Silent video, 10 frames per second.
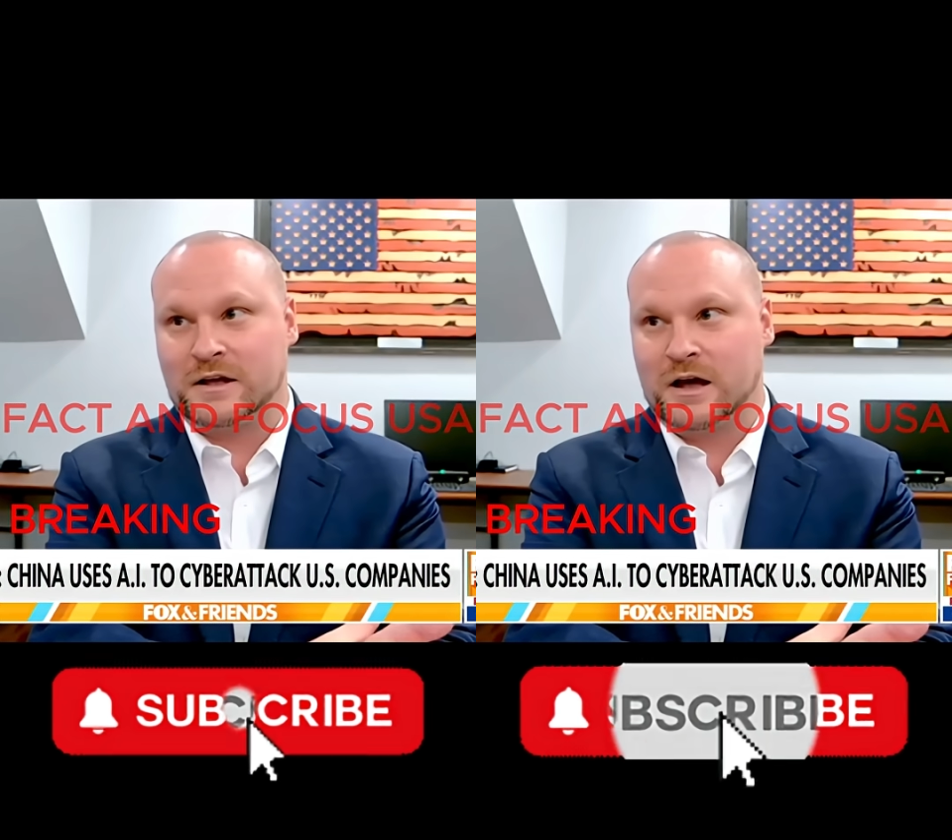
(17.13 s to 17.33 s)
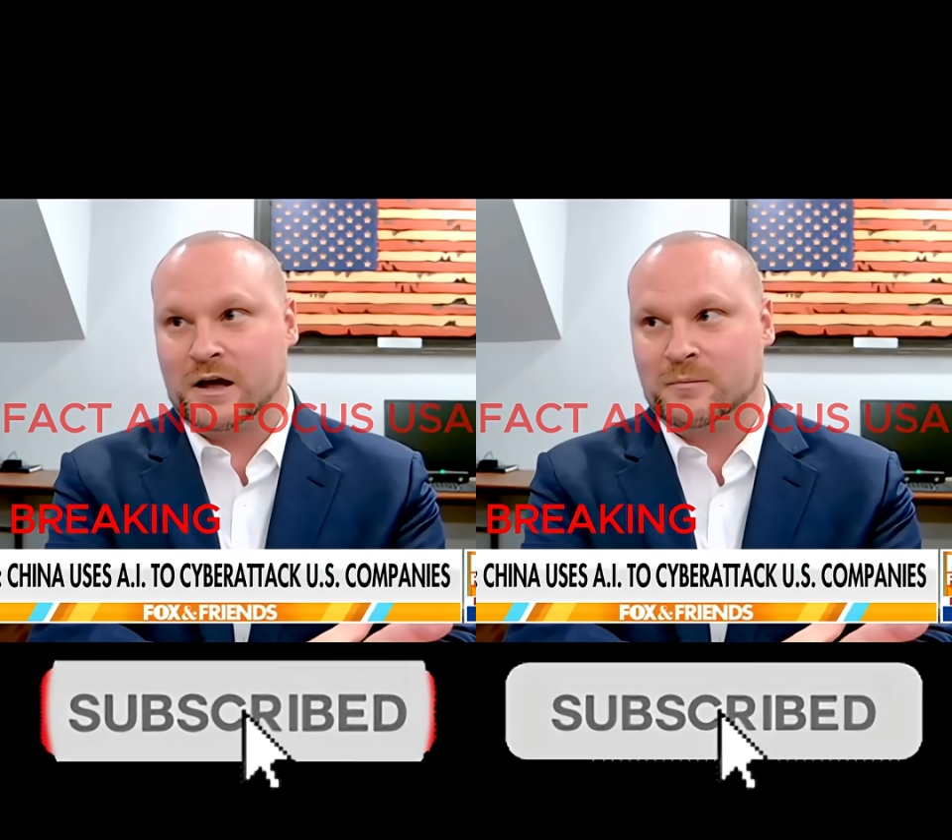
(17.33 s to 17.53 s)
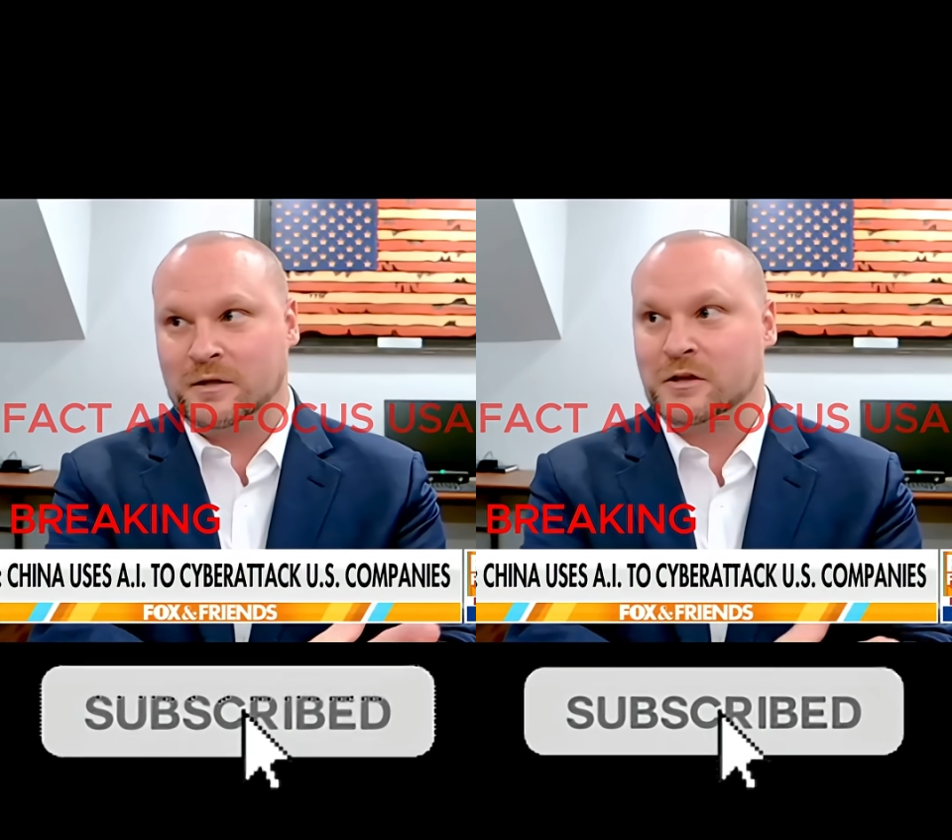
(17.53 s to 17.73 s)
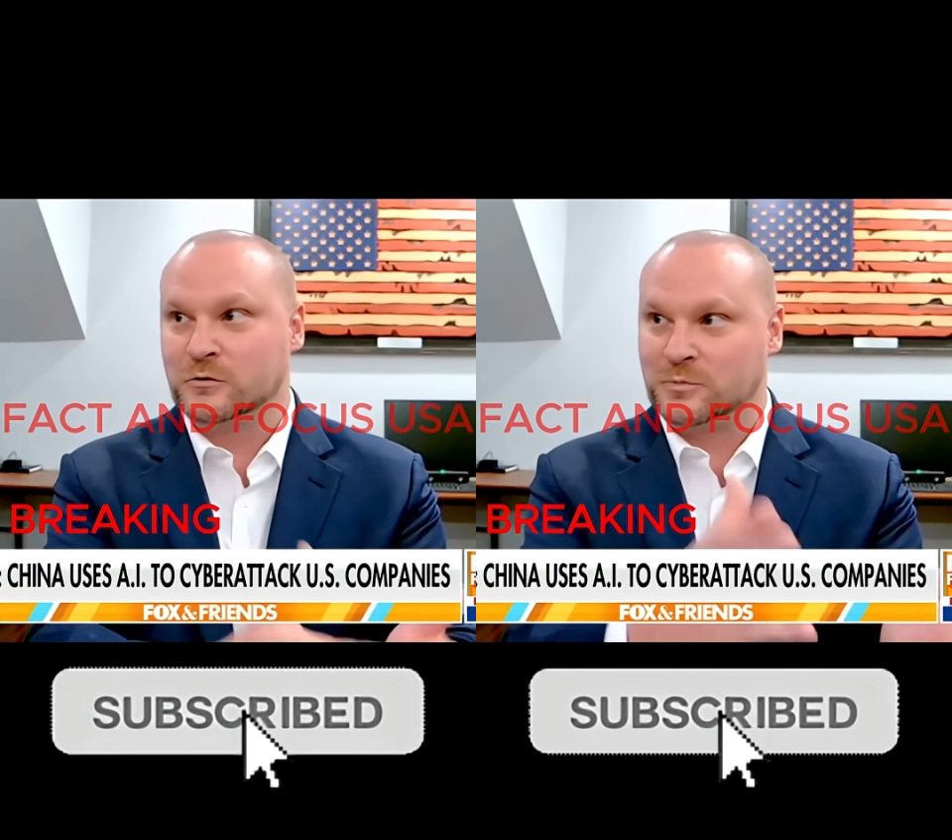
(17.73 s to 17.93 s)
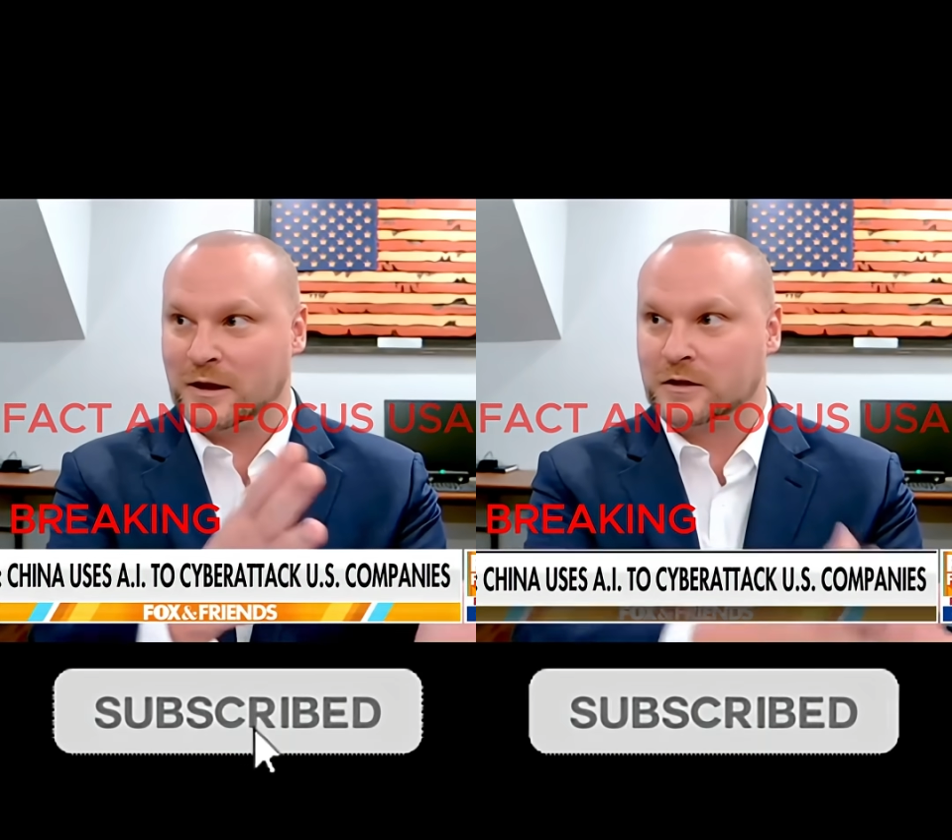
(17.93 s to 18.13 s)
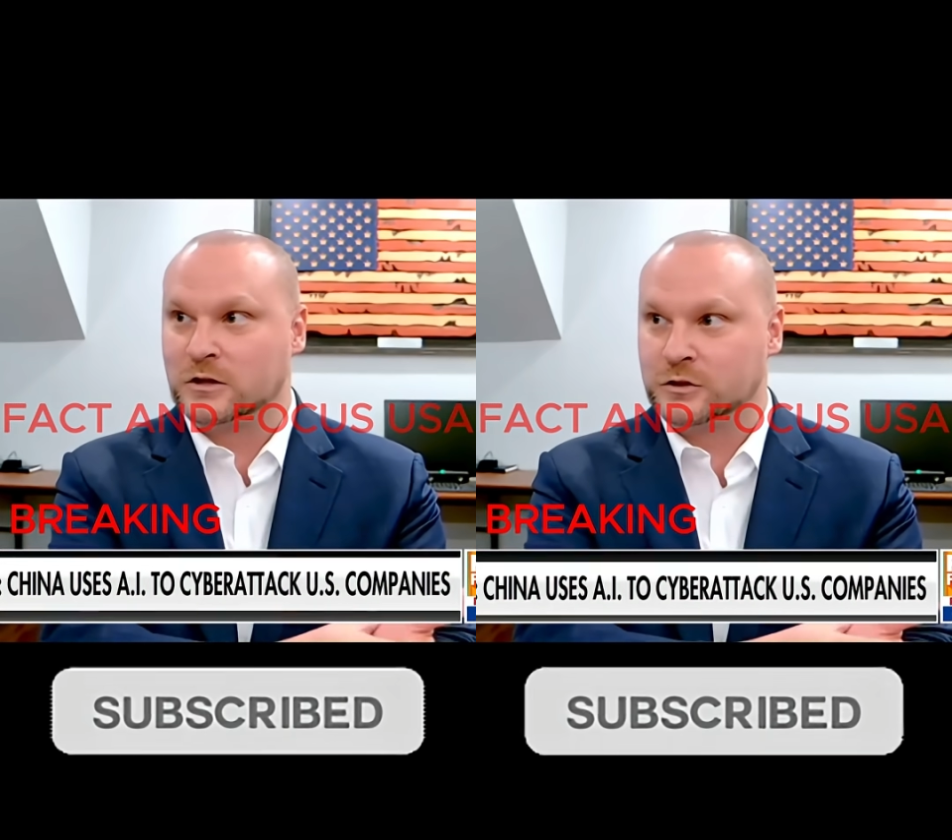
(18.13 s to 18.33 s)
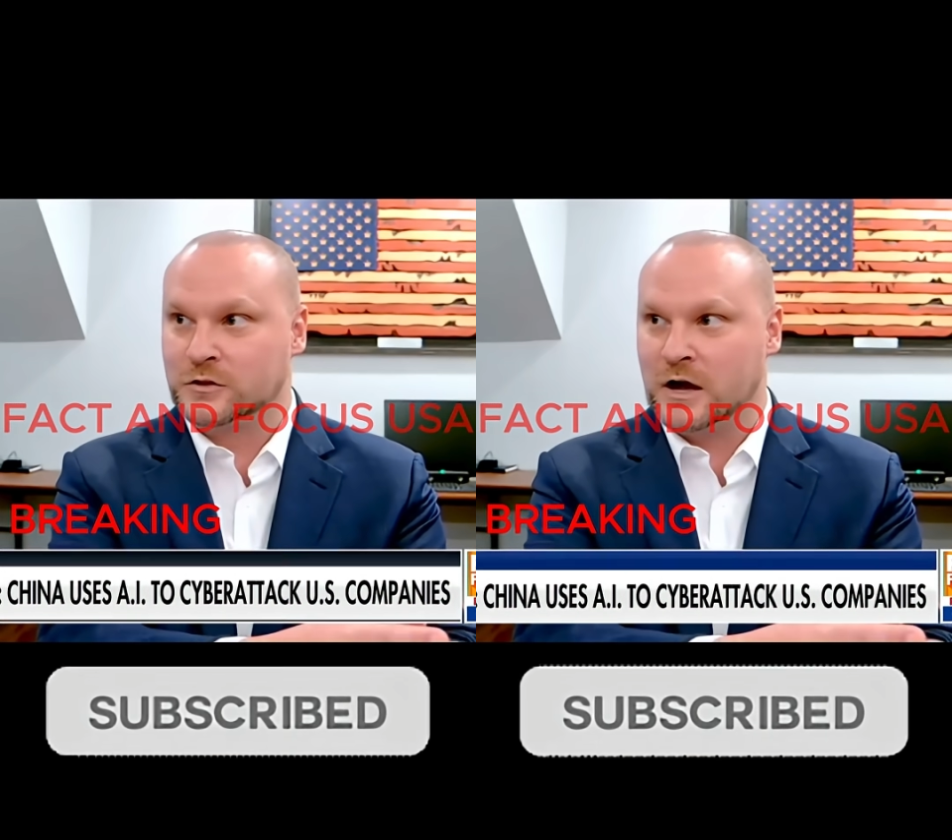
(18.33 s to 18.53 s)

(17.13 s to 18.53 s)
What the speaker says: by, I think it was by